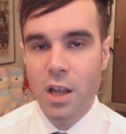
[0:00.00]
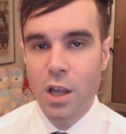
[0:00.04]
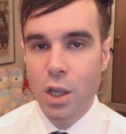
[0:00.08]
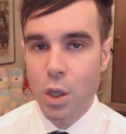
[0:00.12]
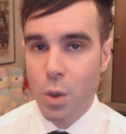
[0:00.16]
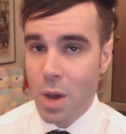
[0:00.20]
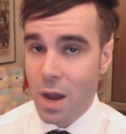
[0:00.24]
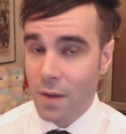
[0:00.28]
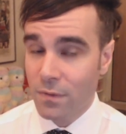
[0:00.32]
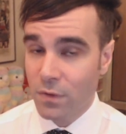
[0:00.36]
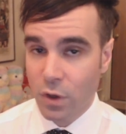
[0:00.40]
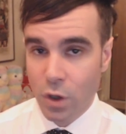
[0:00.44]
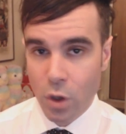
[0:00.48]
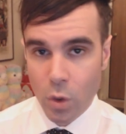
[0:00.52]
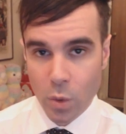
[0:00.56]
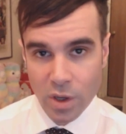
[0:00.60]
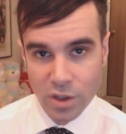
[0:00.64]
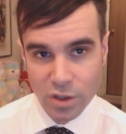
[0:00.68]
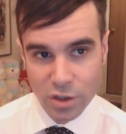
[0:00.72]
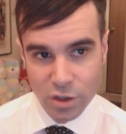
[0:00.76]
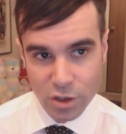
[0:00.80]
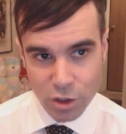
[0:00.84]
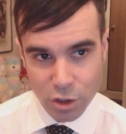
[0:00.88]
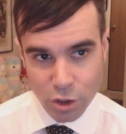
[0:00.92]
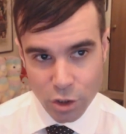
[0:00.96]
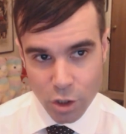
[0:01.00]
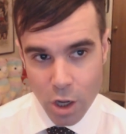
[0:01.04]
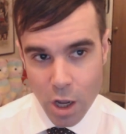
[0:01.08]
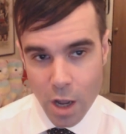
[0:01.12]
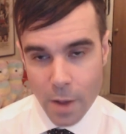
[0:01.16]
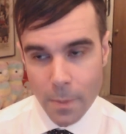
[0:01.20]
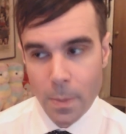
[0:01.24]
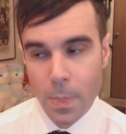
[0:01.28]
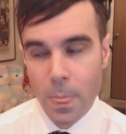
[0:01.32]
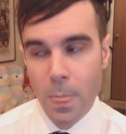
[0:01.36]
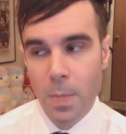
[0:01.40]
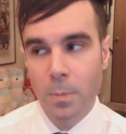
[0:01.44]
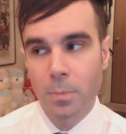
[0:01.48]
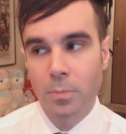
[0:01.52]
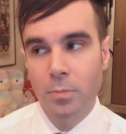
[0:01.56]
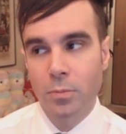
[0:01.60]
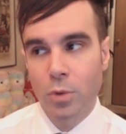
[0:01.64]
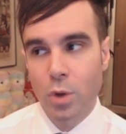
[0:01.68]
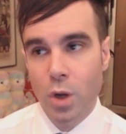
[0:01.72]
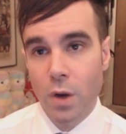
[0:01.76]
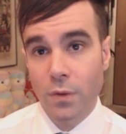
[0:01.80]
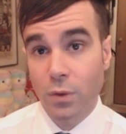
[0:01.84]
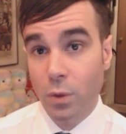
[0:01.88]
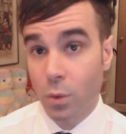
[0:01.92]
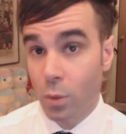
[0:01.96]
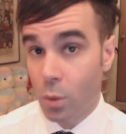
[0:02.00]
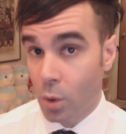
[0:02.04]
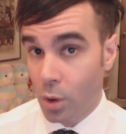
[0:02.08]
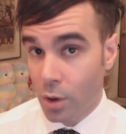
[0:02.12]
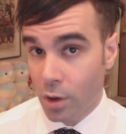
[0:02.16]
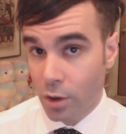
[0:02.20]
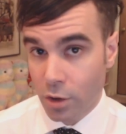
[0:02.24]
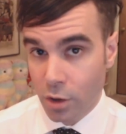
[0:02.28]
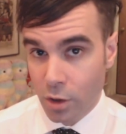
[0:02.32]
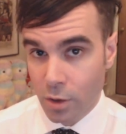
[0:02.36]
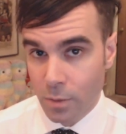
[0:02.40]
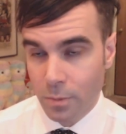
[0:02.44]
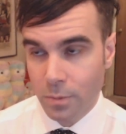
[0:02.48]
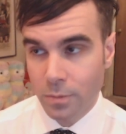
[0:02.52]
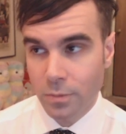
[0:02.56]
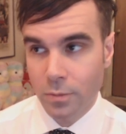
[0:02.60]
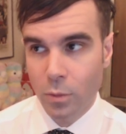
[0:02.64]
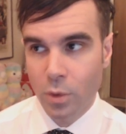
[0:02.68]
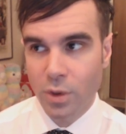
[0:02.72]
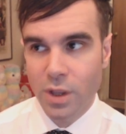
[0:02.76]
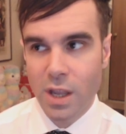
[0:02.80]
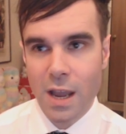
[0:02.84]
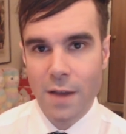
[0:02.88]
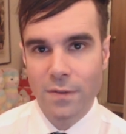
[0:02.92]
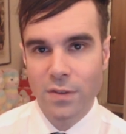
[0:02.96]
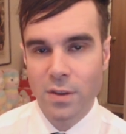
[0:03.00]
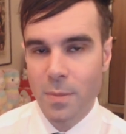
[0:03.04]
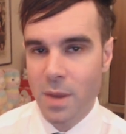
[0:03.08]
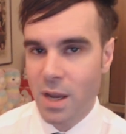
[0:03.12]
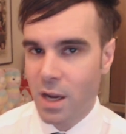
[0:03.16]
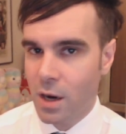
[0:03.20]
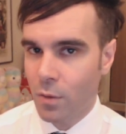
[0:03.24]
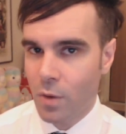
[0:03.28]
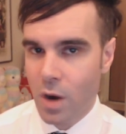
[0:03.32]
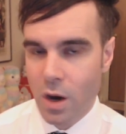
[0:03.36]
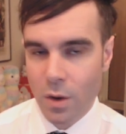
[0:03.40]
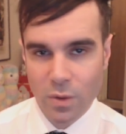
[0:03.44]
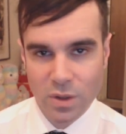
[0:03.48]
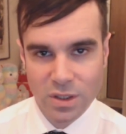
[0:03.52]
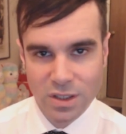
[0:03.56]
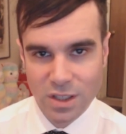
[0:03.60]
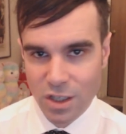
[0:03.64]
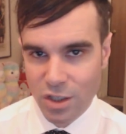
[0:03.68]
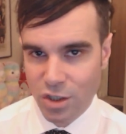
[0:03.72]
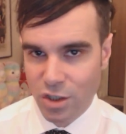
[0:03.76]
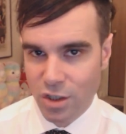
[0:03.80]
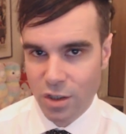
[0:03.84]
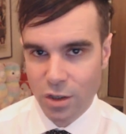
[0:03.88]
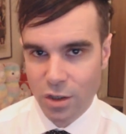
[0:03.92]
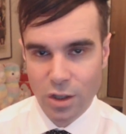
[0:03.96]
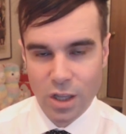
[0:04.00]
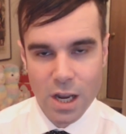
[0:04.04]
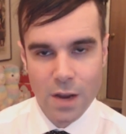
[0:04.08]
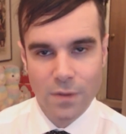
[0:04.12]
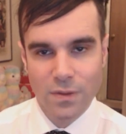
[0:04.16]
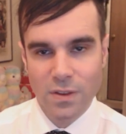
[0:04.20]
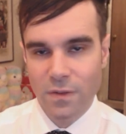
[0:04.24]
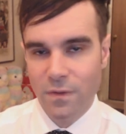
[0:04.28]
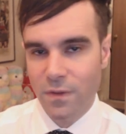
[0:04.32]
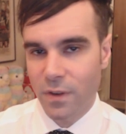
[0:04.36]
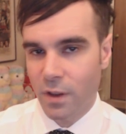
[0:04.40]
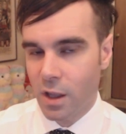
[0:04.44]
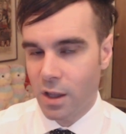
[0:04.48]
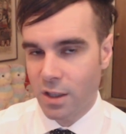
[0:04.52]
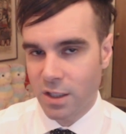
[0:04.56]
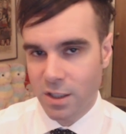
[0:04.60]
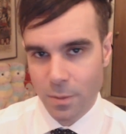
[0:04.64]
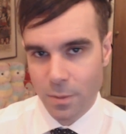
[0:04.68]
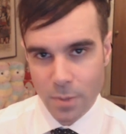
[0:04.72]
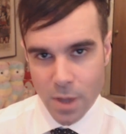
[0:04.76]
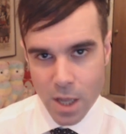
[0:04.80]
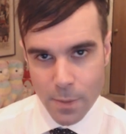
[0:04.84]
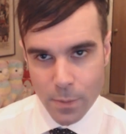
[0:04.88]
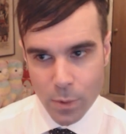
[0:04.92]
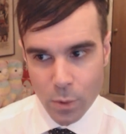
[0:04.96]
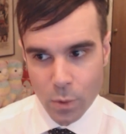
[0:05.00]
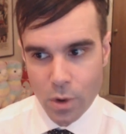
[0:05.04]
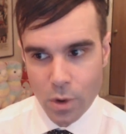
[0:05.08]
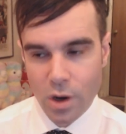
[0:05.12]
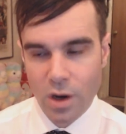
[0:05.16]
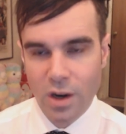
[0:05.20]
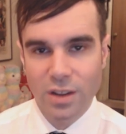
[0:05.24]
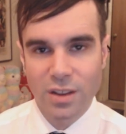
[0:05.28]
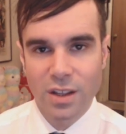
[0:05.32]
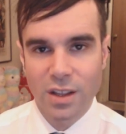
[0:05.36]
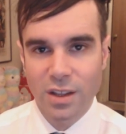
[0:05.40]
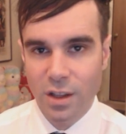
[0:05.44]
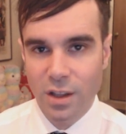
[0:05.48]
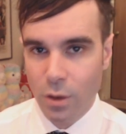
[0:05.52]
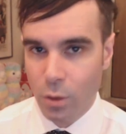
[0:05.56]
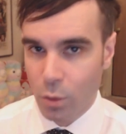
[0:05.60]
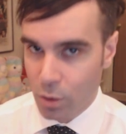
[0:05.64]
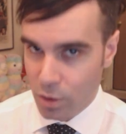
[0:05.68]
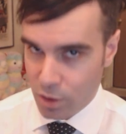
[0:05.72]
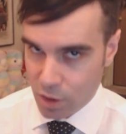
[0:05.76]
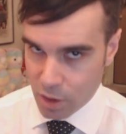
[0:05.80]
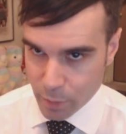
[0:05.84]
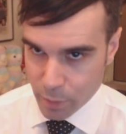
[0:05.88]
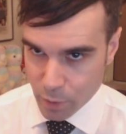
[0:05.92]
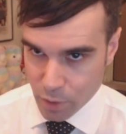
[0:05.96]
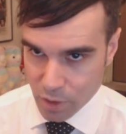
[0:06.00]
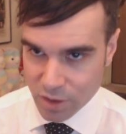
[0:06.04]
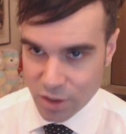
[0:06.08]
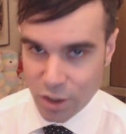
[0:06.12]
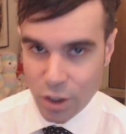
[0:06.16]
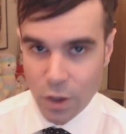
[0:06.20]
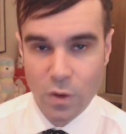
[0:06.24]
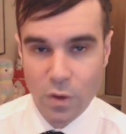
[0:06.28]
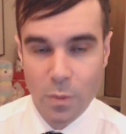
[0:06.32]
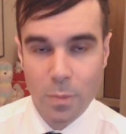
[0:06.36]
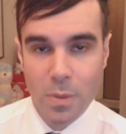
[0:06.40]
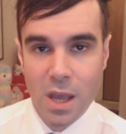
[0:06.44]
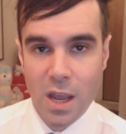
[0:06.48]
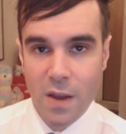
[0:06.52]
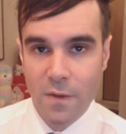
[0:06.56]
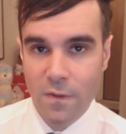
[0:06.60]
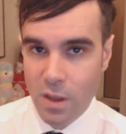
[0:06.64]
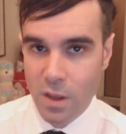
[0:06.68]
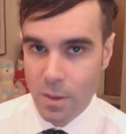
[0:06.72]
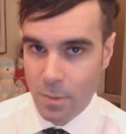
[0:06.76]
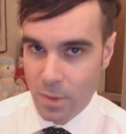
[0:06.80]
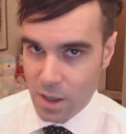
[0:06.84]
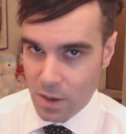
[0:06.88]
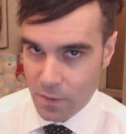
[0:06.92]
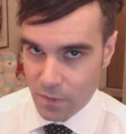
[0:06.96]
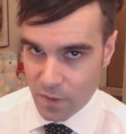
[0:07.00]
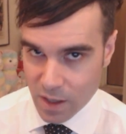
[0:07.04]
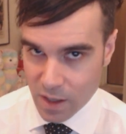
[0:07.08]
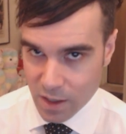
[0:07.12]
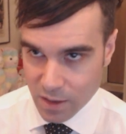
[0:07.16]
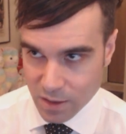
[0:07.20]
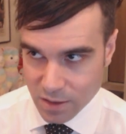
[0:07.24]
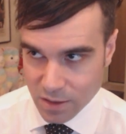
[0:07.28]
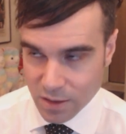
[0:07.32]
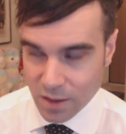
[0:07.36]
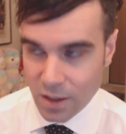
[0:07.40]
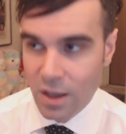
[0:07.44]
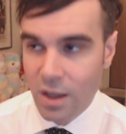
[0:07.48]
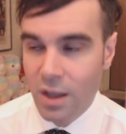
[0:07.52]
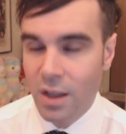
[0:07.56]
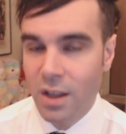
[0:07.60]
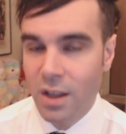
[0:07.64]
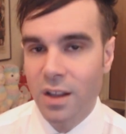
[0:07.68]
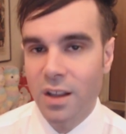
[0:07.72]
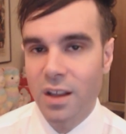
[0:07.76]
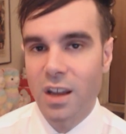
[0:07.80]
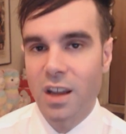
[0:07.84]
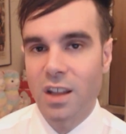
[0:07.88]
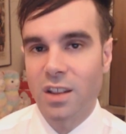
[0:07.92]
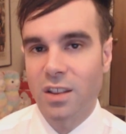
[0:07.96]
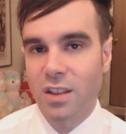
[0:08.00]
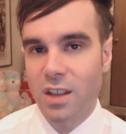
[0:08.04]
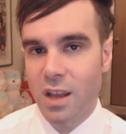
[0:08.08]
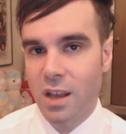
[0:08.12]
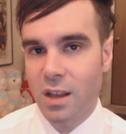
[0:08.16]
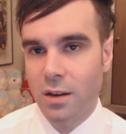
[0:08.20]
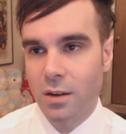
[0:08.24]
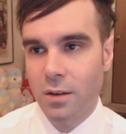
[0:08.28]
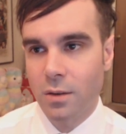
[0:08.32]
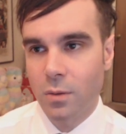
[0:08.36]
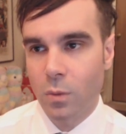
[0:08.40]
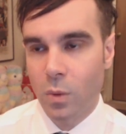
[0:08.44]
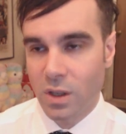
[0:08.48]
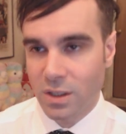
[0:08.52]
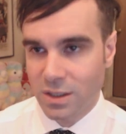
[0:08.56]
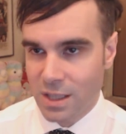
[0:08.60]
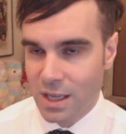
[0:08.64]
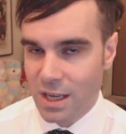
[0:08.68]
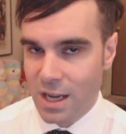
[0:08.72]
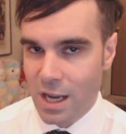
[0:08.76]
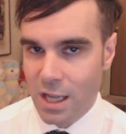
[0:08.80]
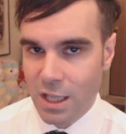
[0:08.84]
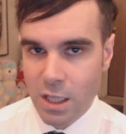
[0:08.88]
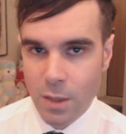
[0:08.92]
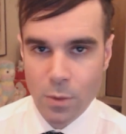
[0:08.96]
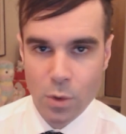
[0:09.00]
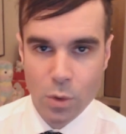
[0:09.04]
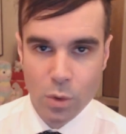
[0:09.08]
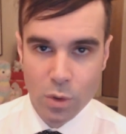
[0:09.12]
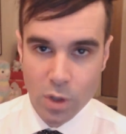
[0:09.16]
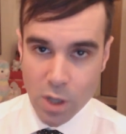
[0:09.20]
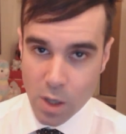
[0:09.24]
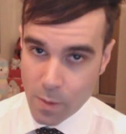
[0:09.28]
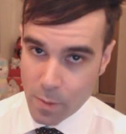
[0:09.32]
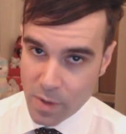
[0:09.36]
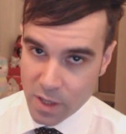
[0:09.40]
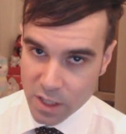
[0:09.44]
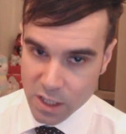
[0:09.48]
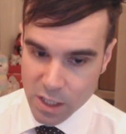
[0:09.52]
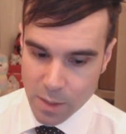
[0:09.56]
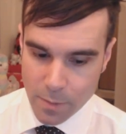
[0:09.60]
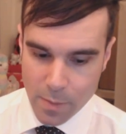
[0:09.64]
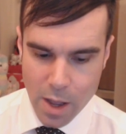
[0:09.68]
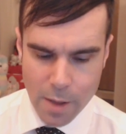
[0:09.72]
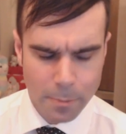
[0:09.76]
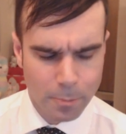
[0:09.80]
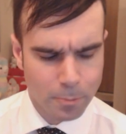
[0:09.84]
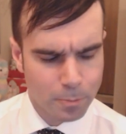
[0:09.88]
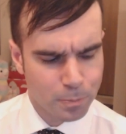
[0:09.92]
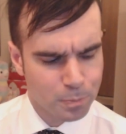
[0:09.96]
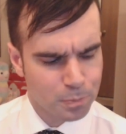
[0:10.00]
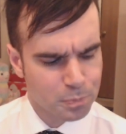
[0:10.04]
You have to go into the shop, you have to order them, well, they have to make a requisition, or they have to fill out some paperwork, and then they'll order the books, and you have to pay for them in advance, and then once they get them, you can come and pick them up.